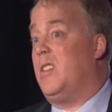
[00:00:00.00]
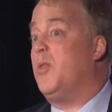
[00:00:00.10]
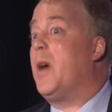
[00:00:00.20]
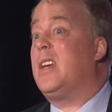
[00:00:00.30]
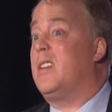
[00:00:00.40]

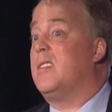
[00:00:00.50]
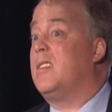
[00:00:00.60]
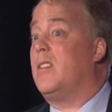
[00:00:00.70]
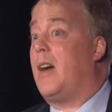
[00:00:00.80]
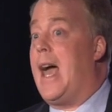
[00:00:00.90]
you might
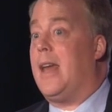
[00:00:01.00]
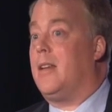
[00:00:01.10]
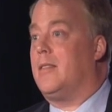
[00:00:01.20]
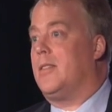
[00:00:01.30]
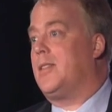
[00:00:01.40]
consider
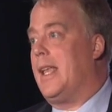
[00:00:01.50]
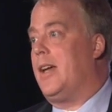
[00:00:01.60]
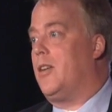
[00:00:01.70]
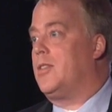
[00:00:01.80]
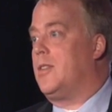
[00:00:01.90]
adding this
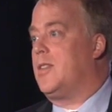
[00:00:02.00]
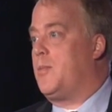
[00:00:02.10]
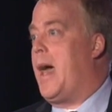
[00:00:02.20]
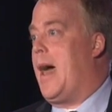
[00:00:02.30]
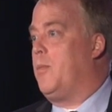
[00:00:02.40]
layer to
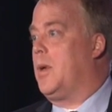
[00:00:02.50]
this map